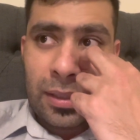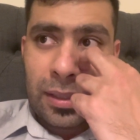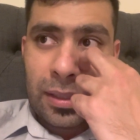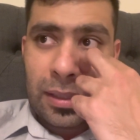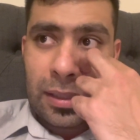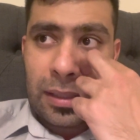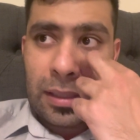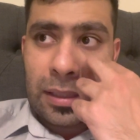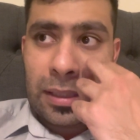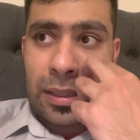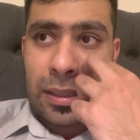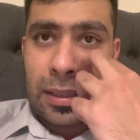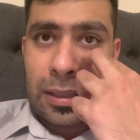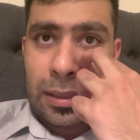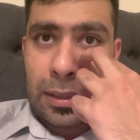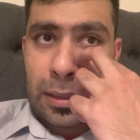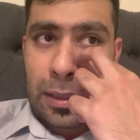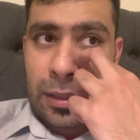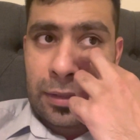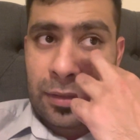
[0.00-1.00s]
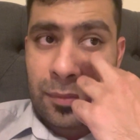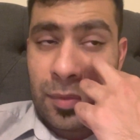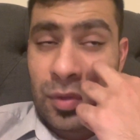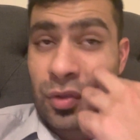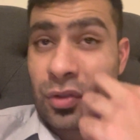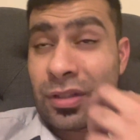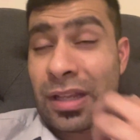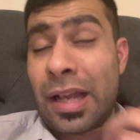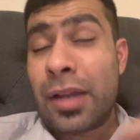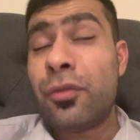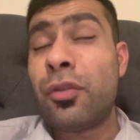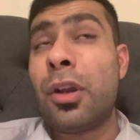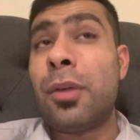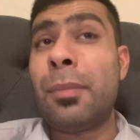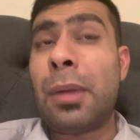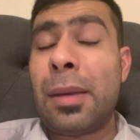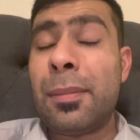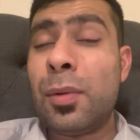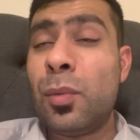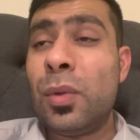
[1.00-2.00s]
Uh, Demetrius Andrade
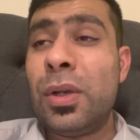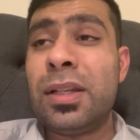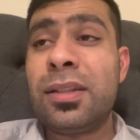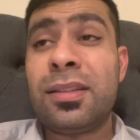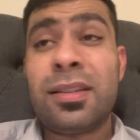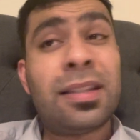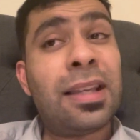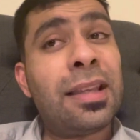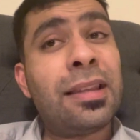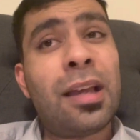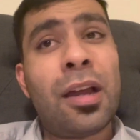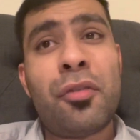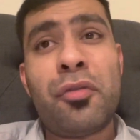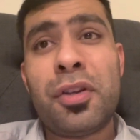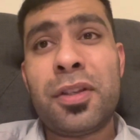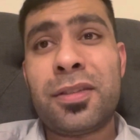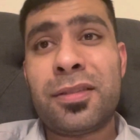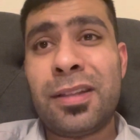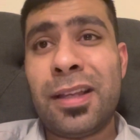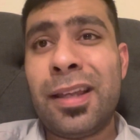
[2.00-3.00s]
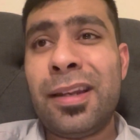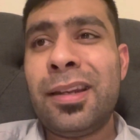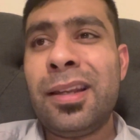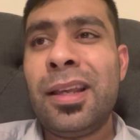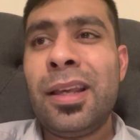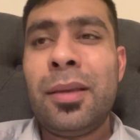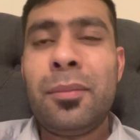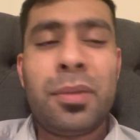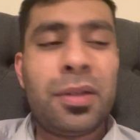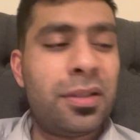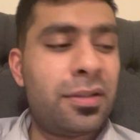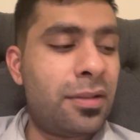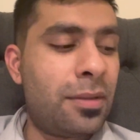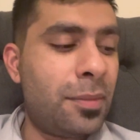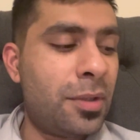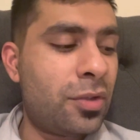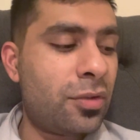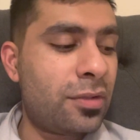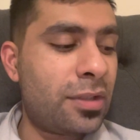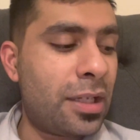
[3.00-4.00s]
might be willing to take that risk then, because
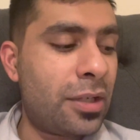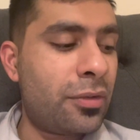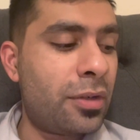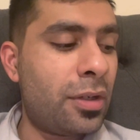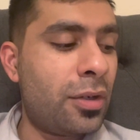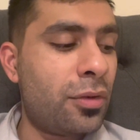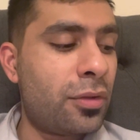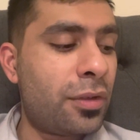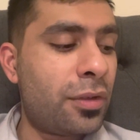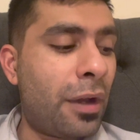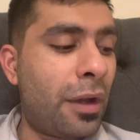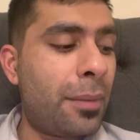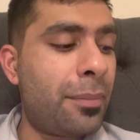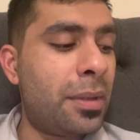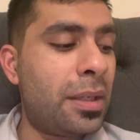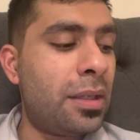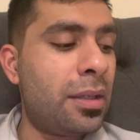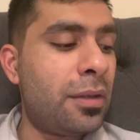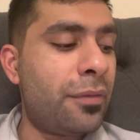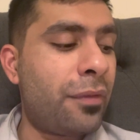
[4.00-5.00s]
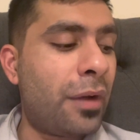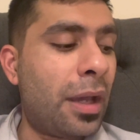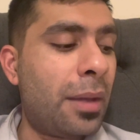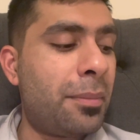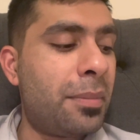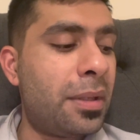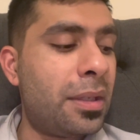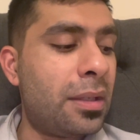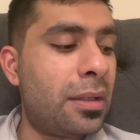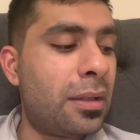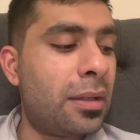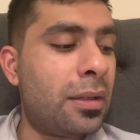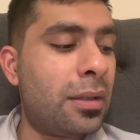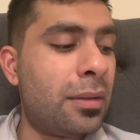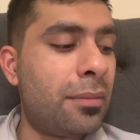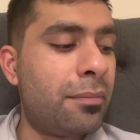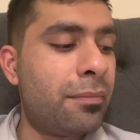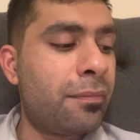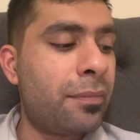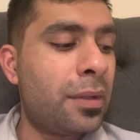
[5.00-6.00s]
Demetrius Andrade knows beat if I beat
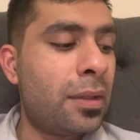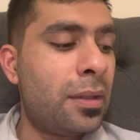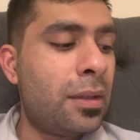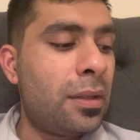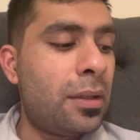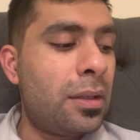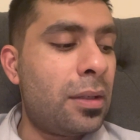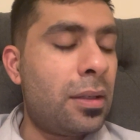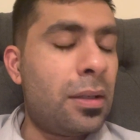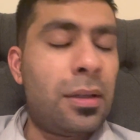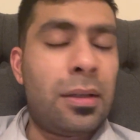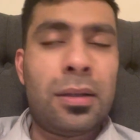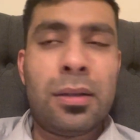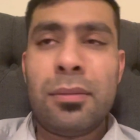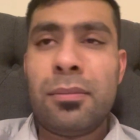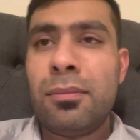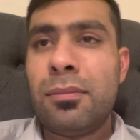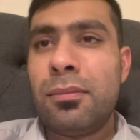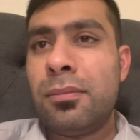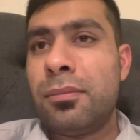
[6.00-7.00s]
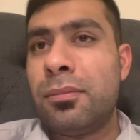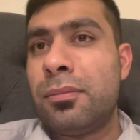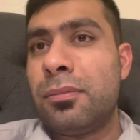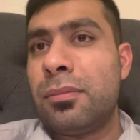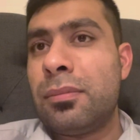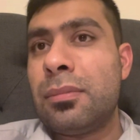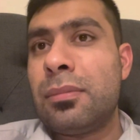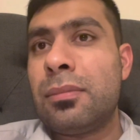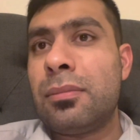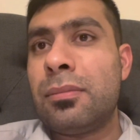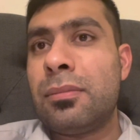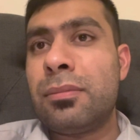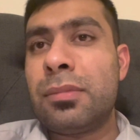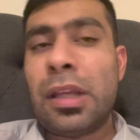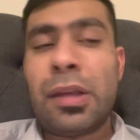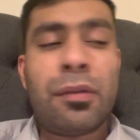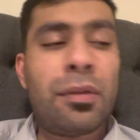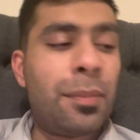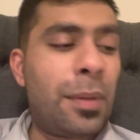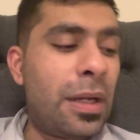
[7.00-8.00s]
um um
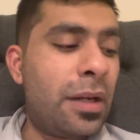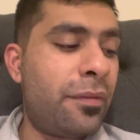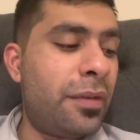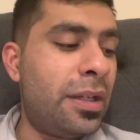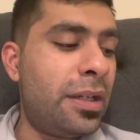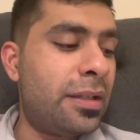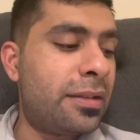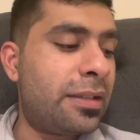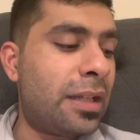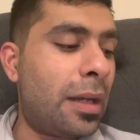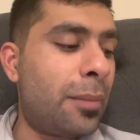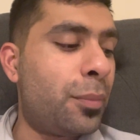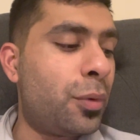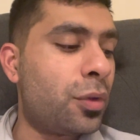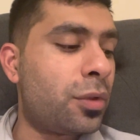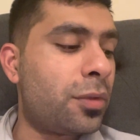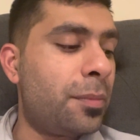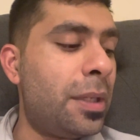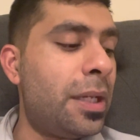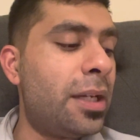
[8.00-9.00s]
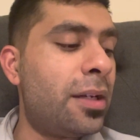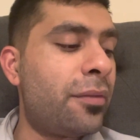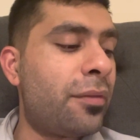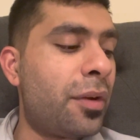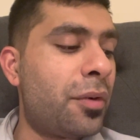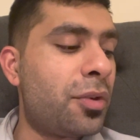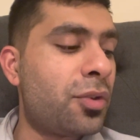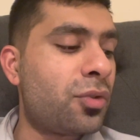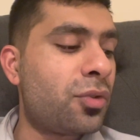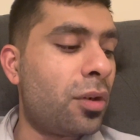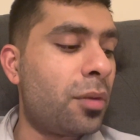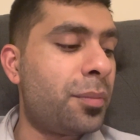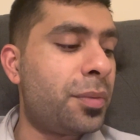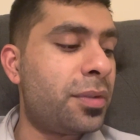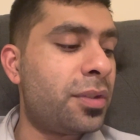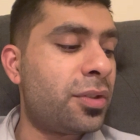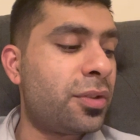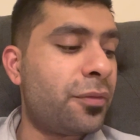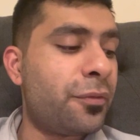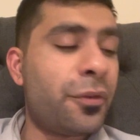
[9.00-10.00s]
David Benavidez, that puts me in a very strong
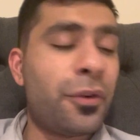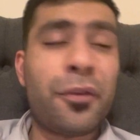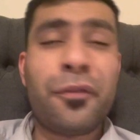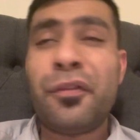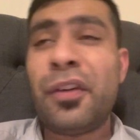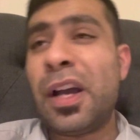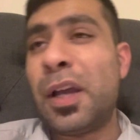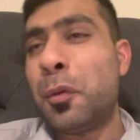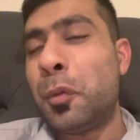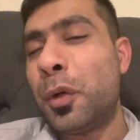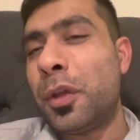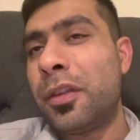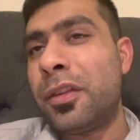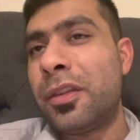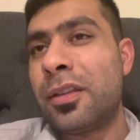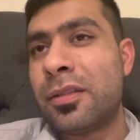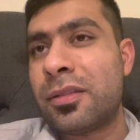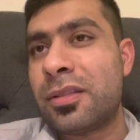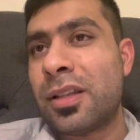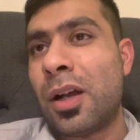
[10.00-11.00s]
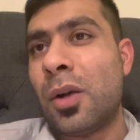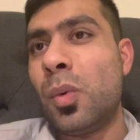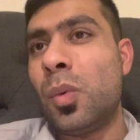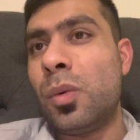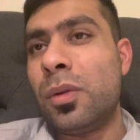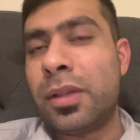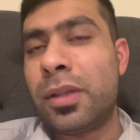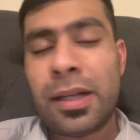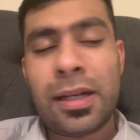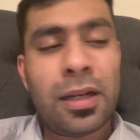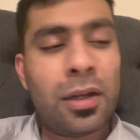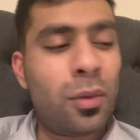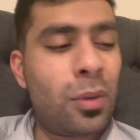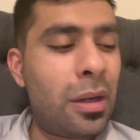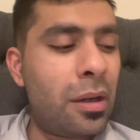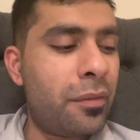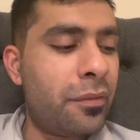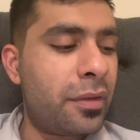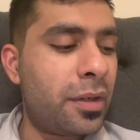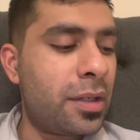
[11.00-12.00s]
position for a fight with Saul Canelo
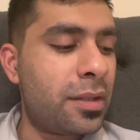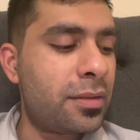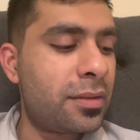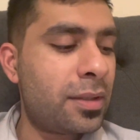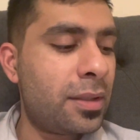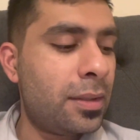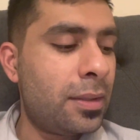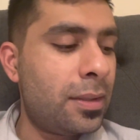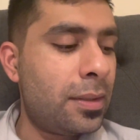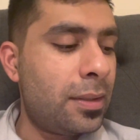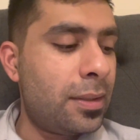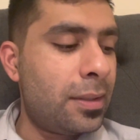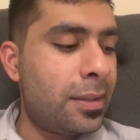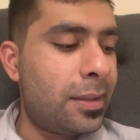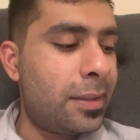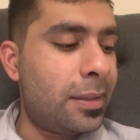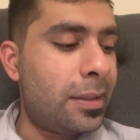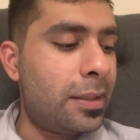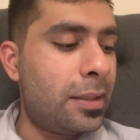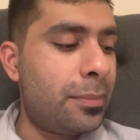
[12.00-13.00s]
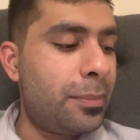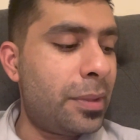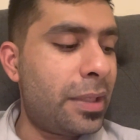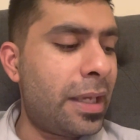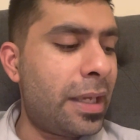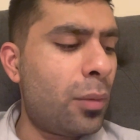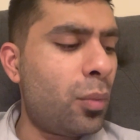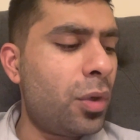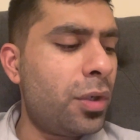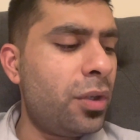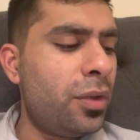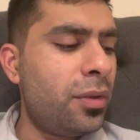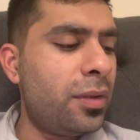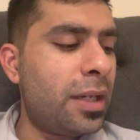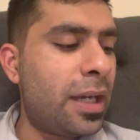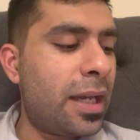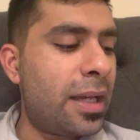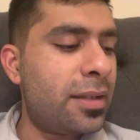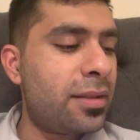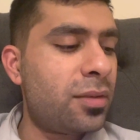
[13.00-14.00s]
Alvarez. Uh, but yeah, what do you
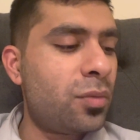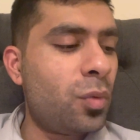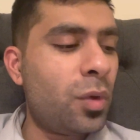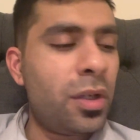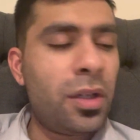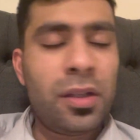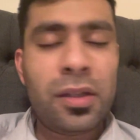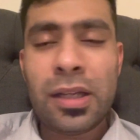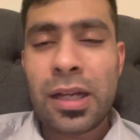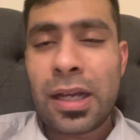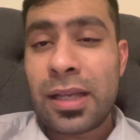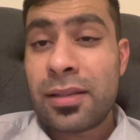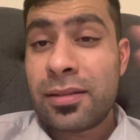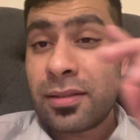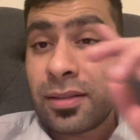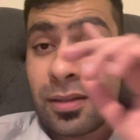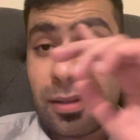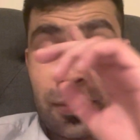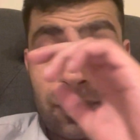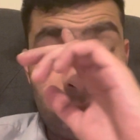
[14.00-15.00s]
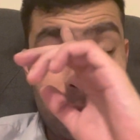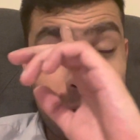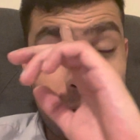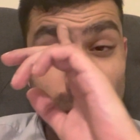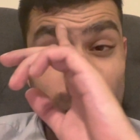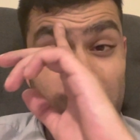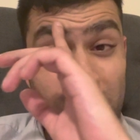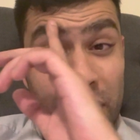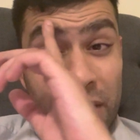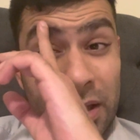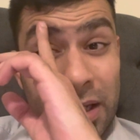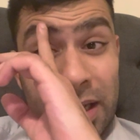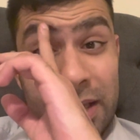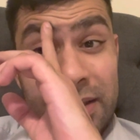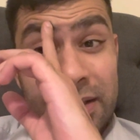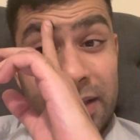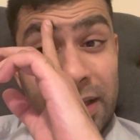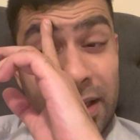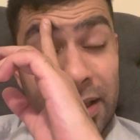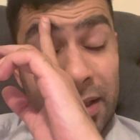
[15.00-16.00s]
guys what do you guys um what do you
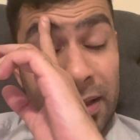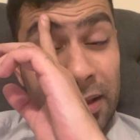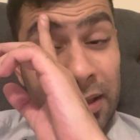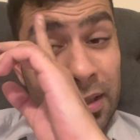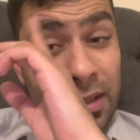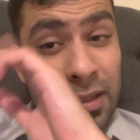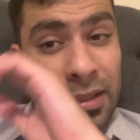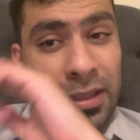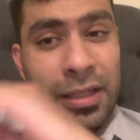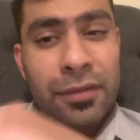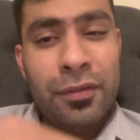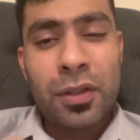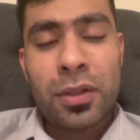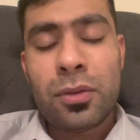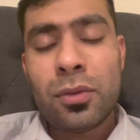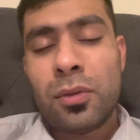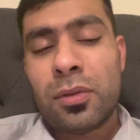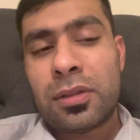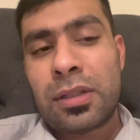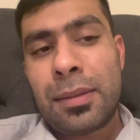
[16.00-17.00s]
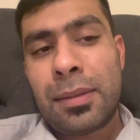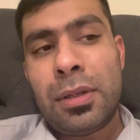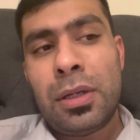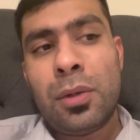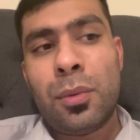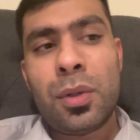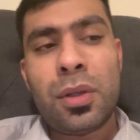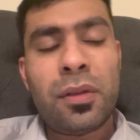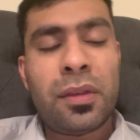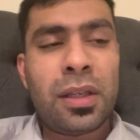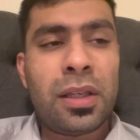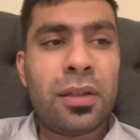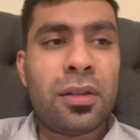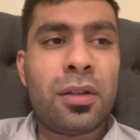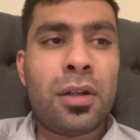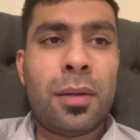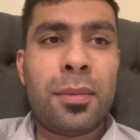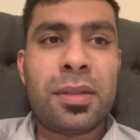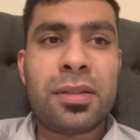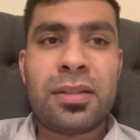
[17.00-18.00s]
guys think? Leave your thoughts. Let me know what you think in the
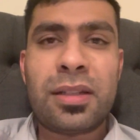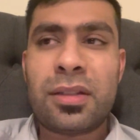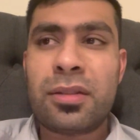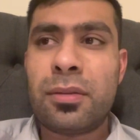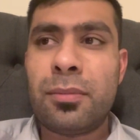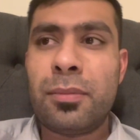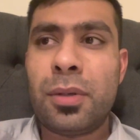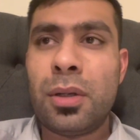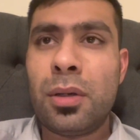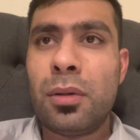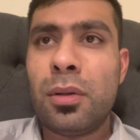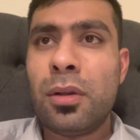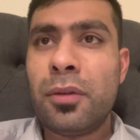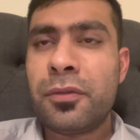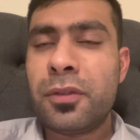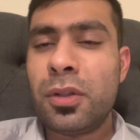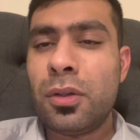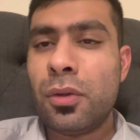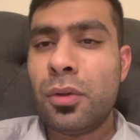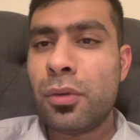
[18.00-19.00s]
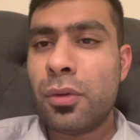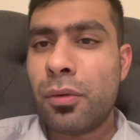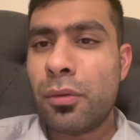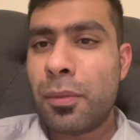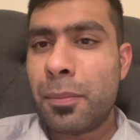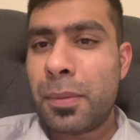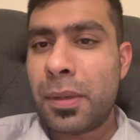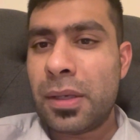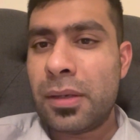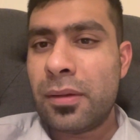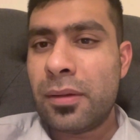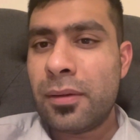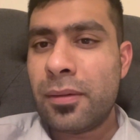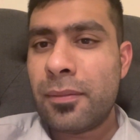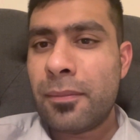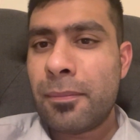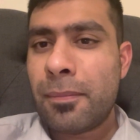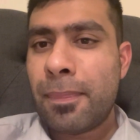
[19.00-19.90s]
comment section below. Love to know your opinion.